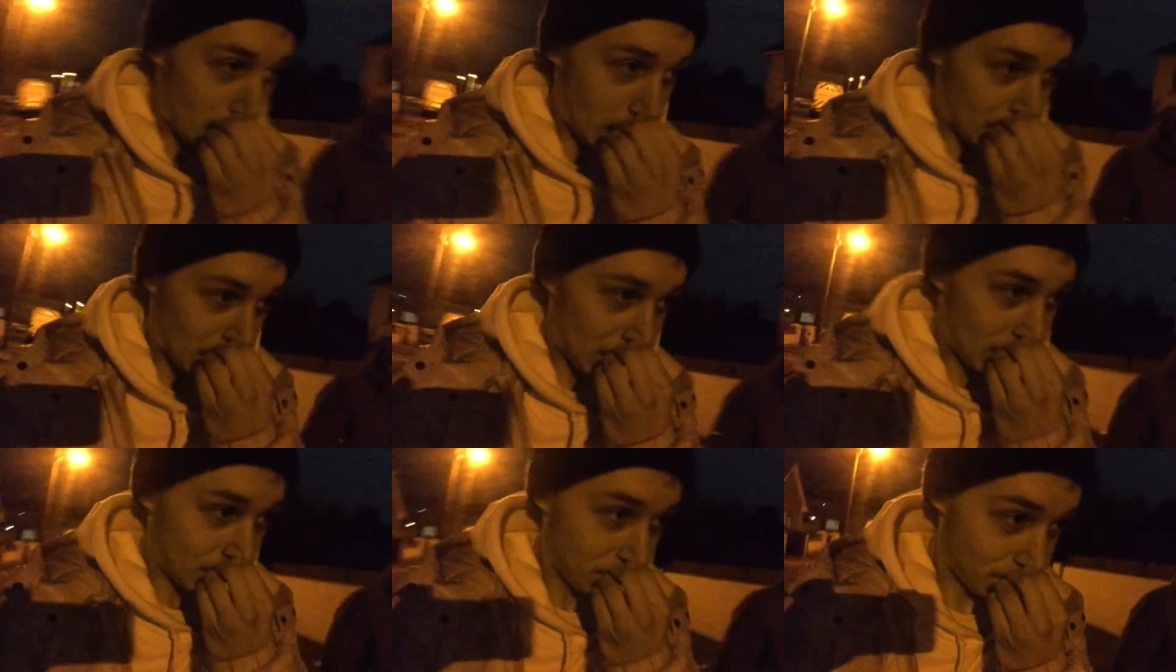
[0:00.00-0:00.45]

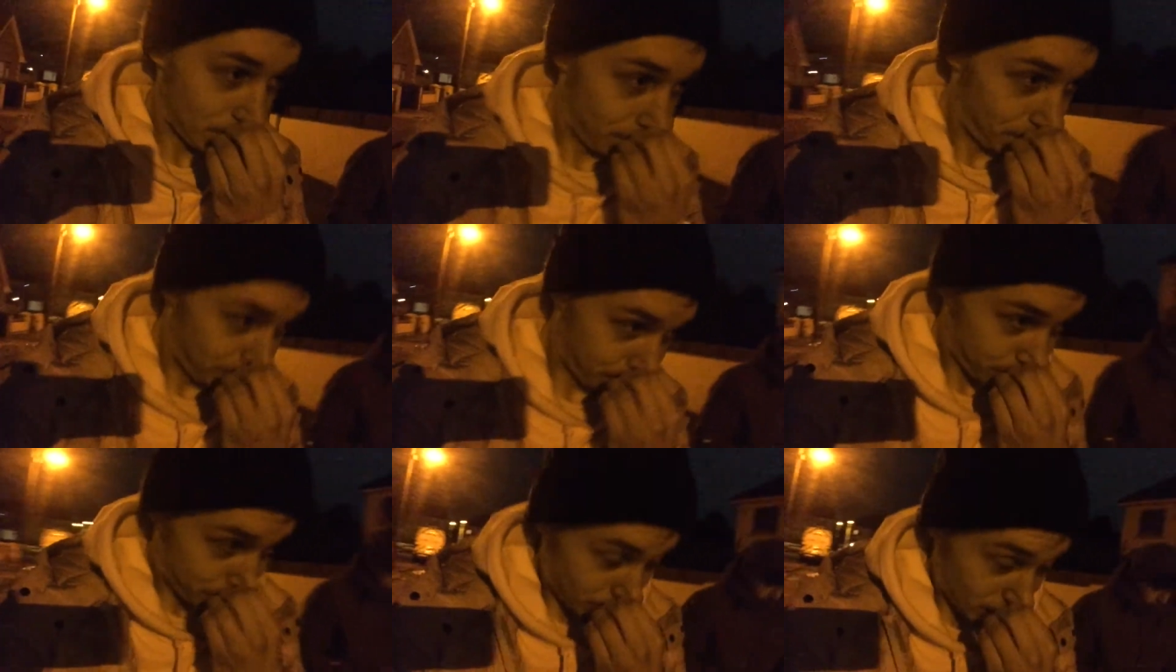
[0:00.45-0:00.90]
Um,
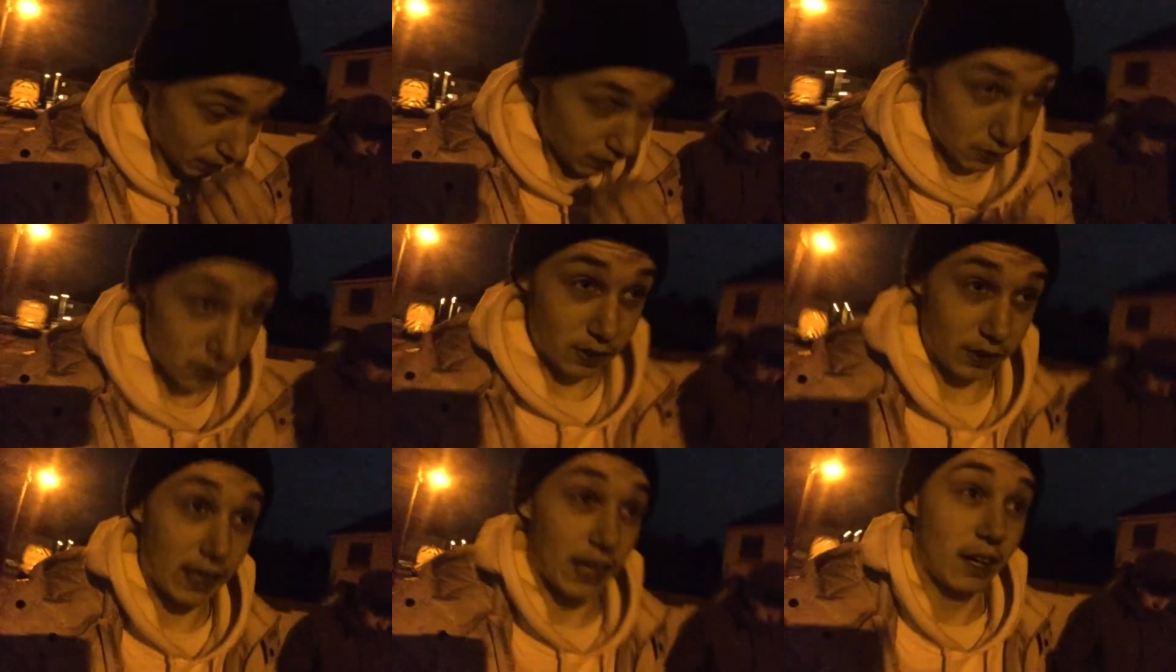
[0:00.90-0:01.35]

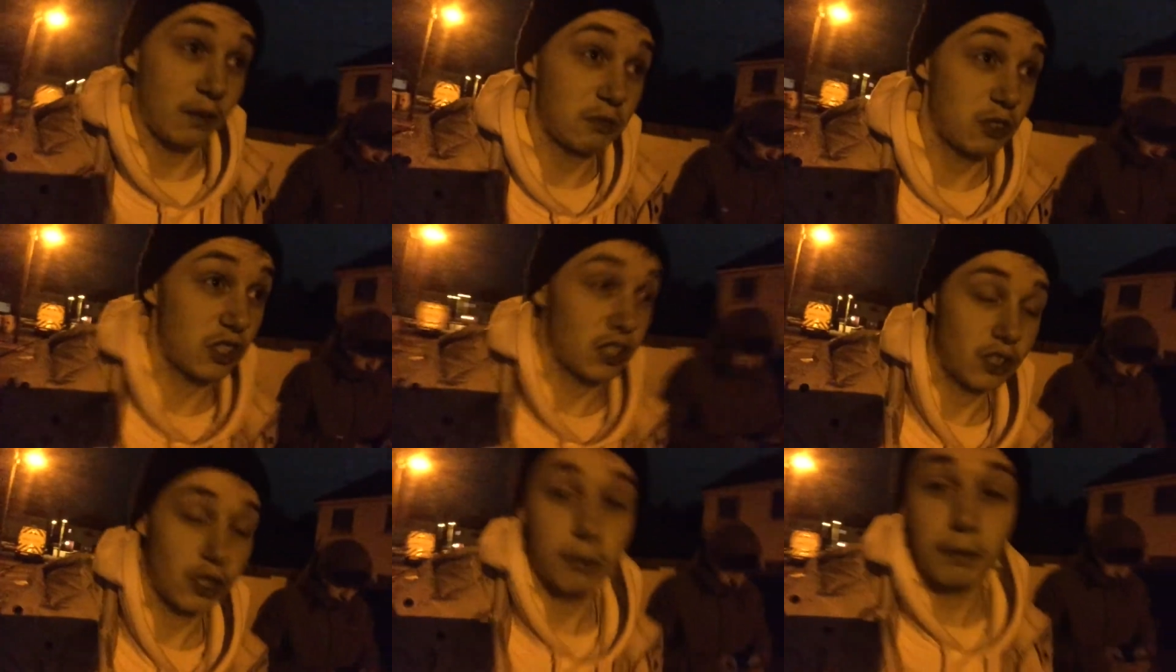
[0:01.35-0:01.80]
so yeah, I'm
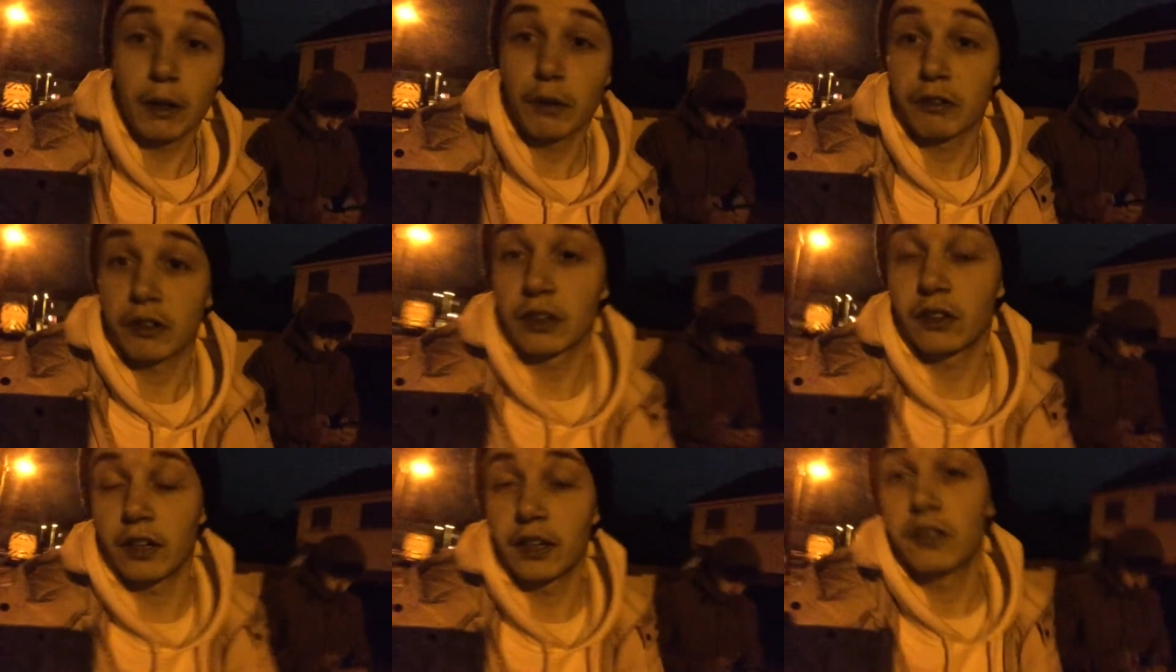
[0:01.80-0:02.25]
just gonna come out
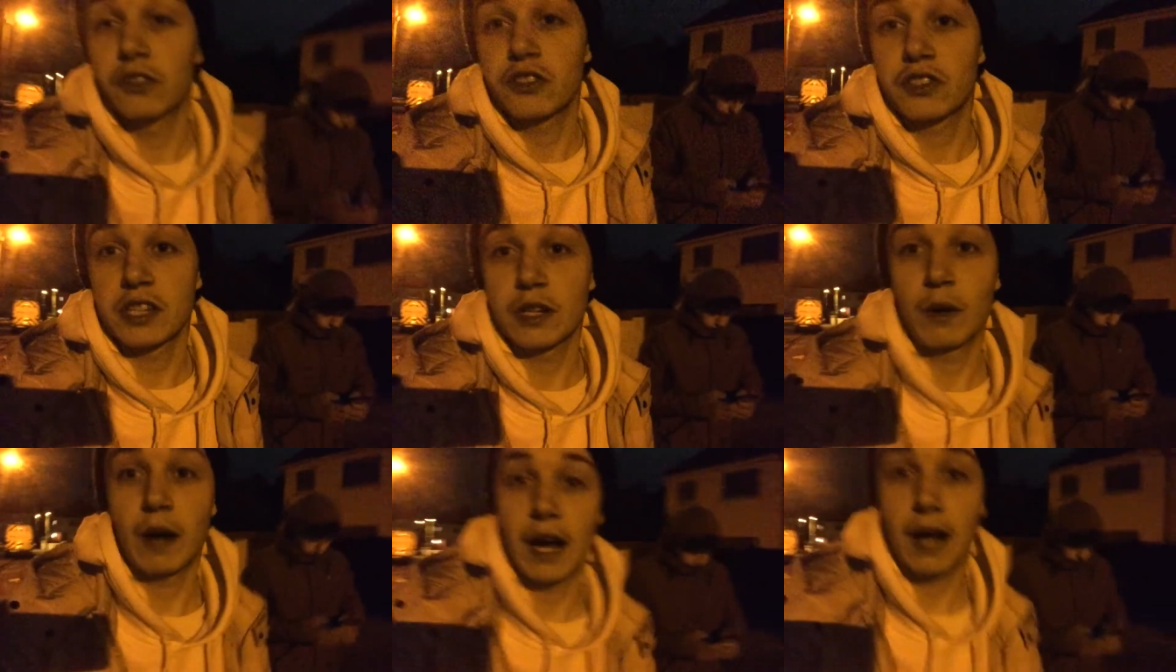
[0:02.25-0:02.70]
for the night and just
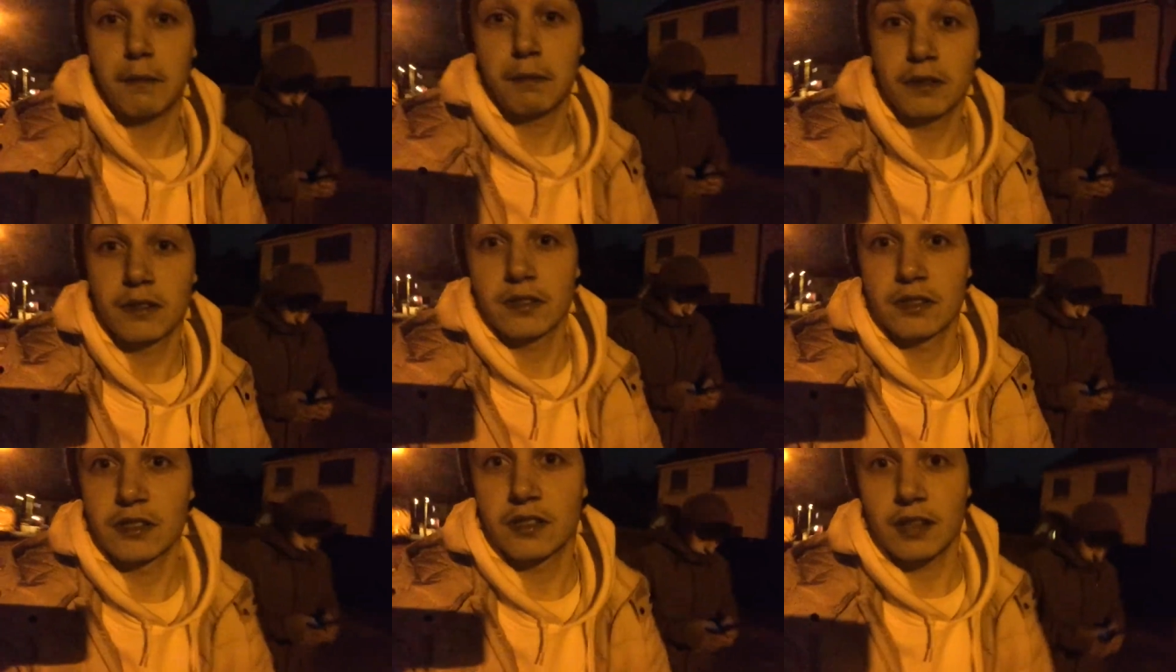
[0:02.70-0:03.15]
see what
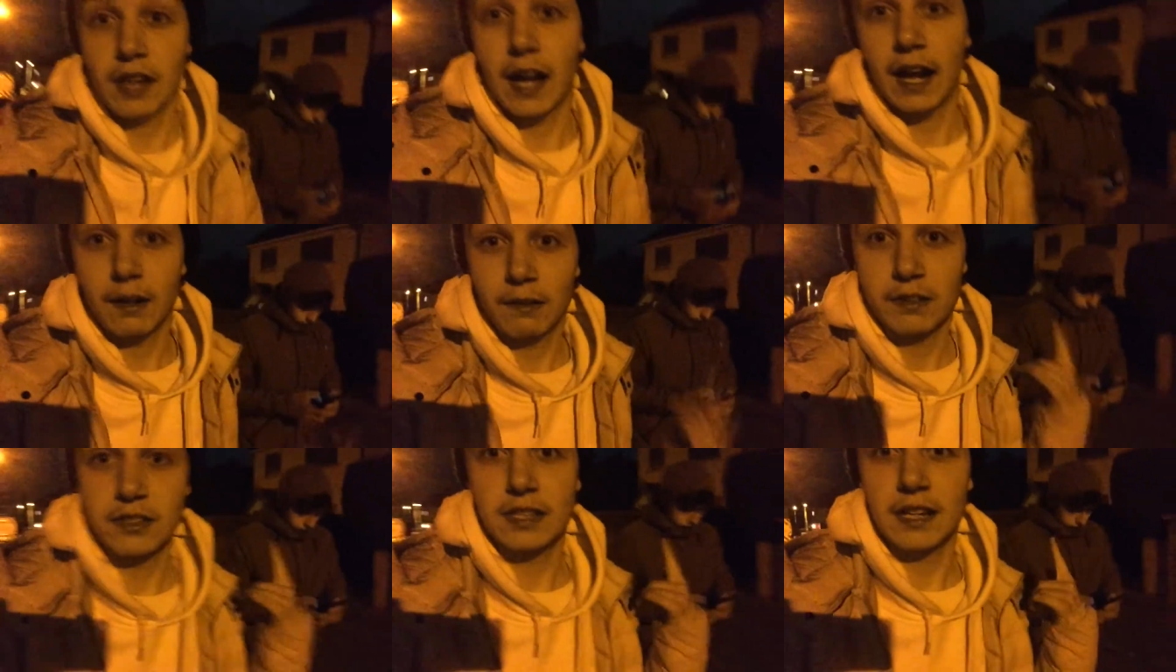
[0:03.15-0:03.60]
happens.
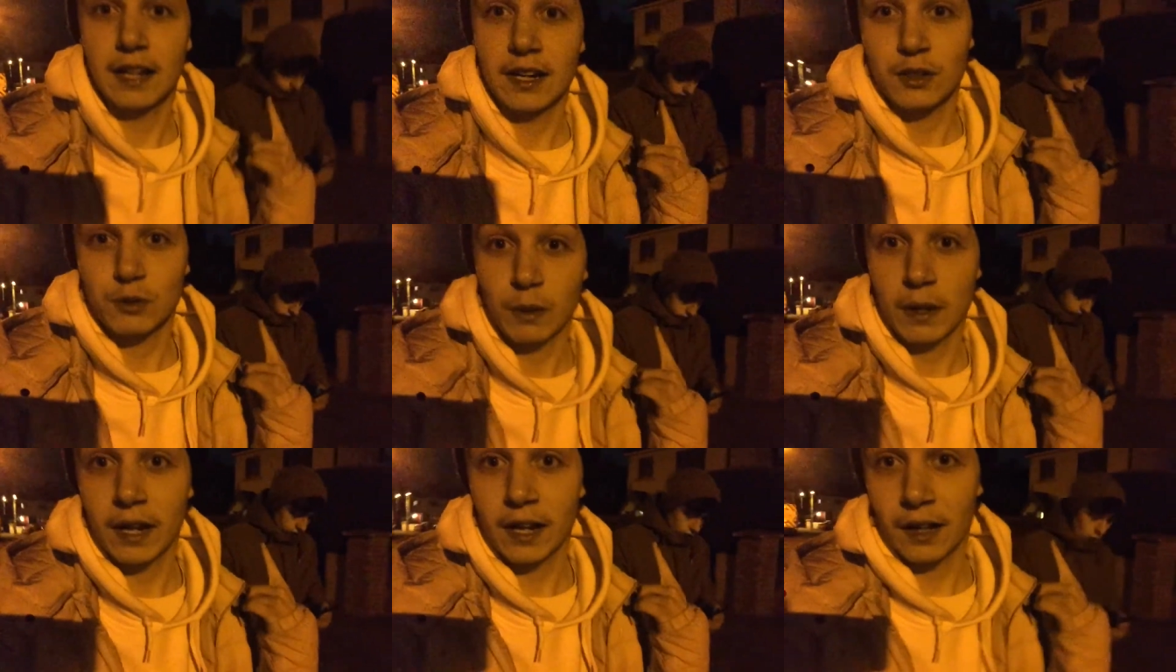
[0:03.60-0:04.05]
Aaron's there
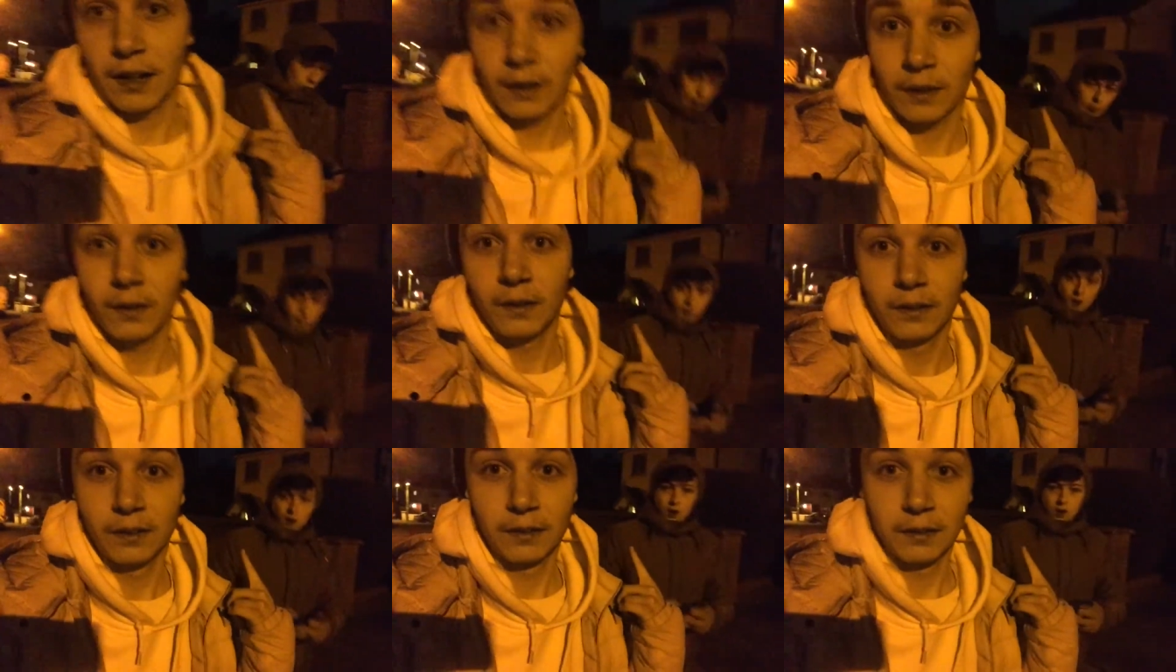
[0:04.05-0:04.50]
as
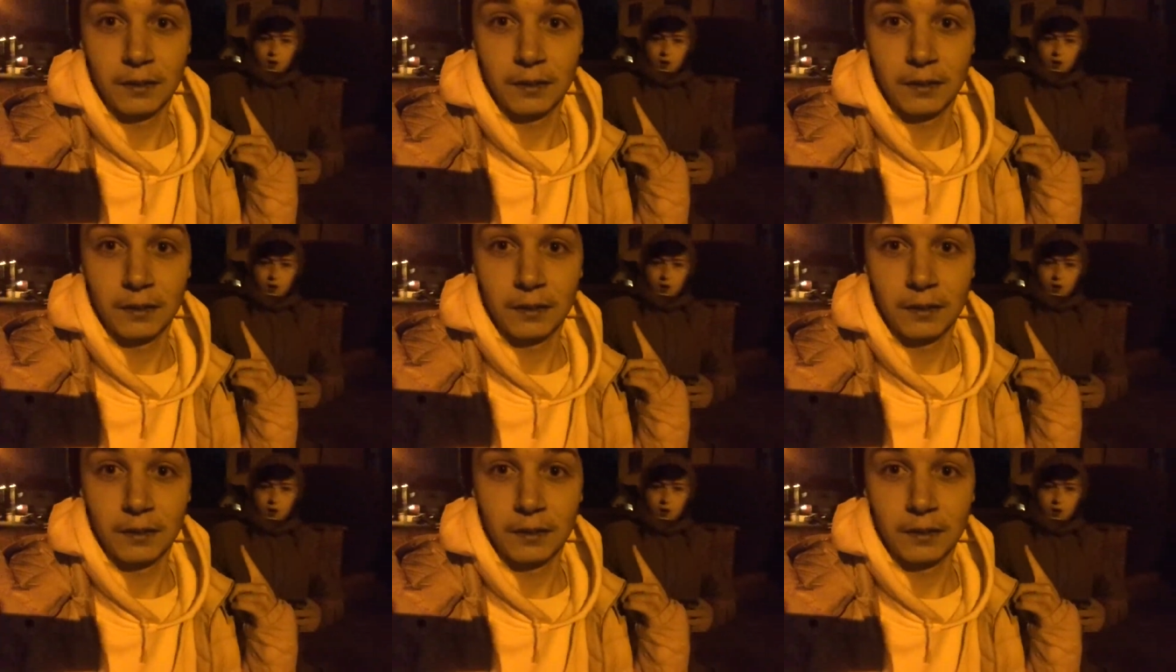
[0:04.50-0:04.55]
well.